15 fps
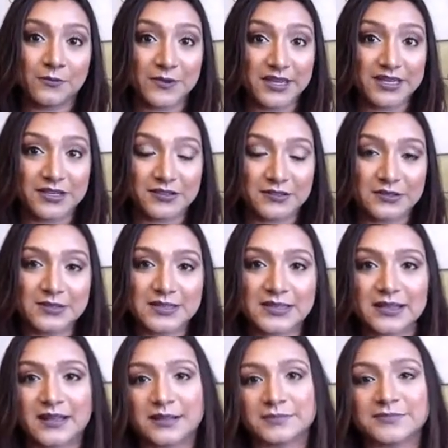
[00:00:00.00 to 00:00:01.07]
videos,
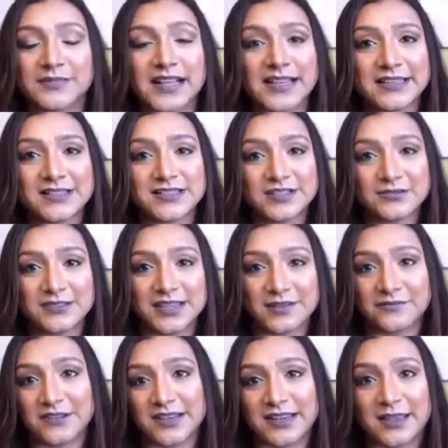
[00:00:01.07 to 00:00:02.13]
I do
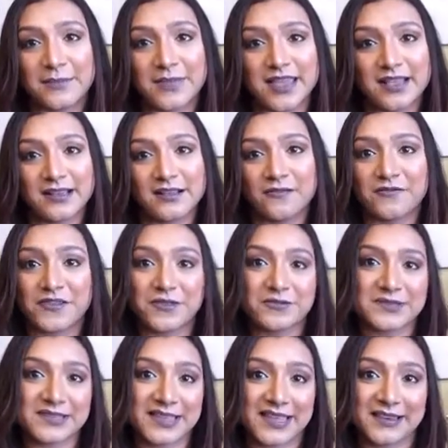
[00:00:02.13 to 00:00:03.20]
definitely make a few
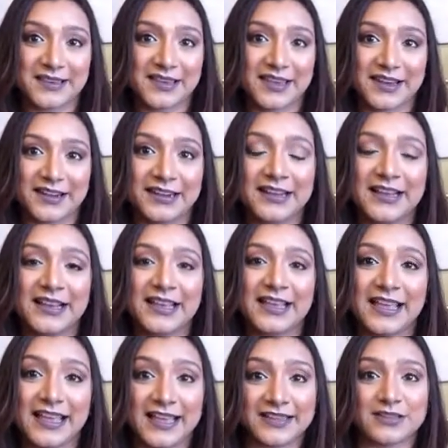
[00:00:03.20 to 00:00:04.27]
skincare
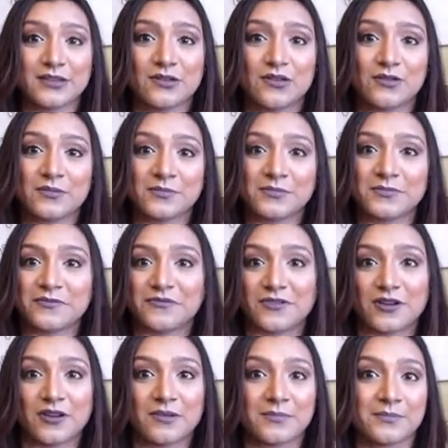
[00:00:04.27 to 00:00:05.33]
at home
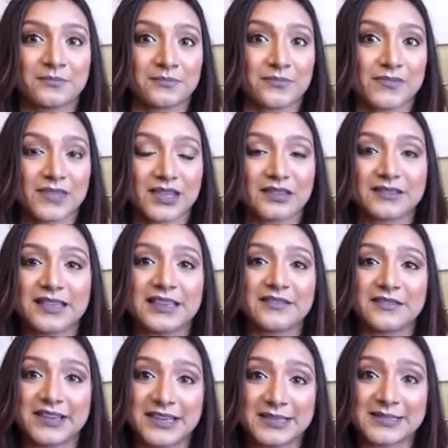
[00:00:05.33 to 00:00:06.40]
from the
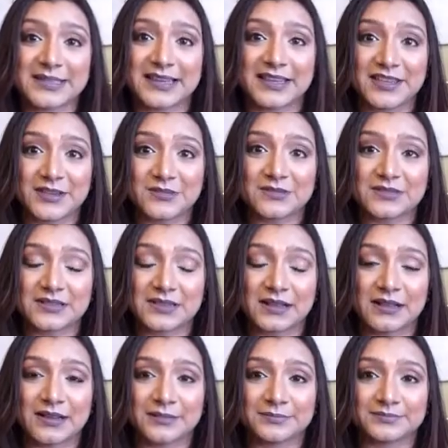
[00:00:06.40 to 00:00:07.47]
ingredients that I use
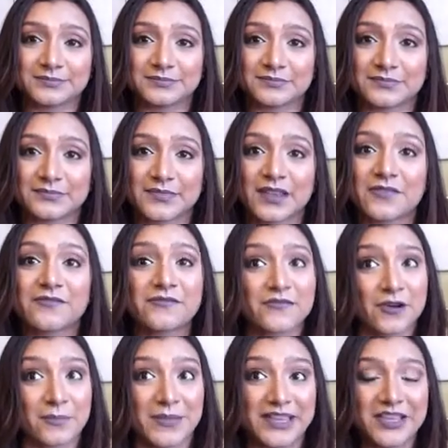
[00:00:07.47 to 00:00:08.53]

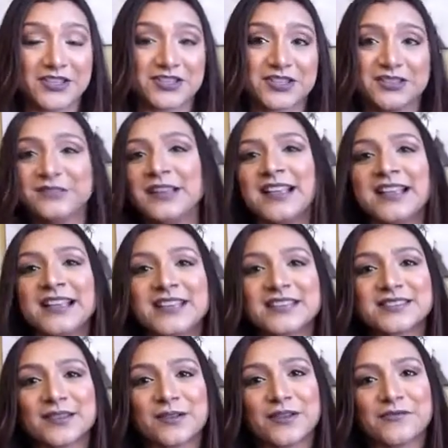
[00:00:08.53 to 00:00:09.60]
from my kitchen.
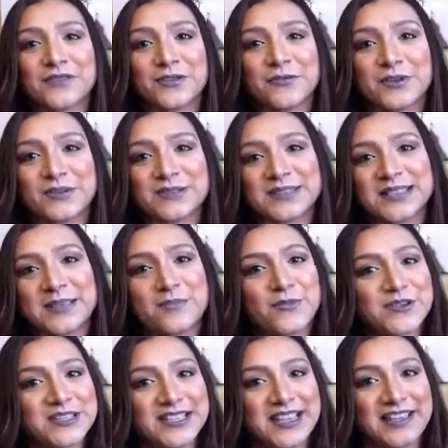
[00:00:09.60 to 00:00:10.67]
So if you want to see more
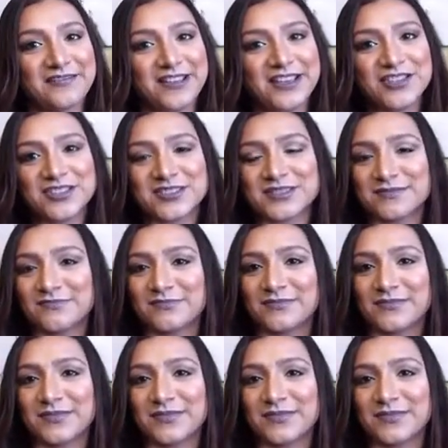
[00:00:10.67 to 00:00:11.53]
DIY, just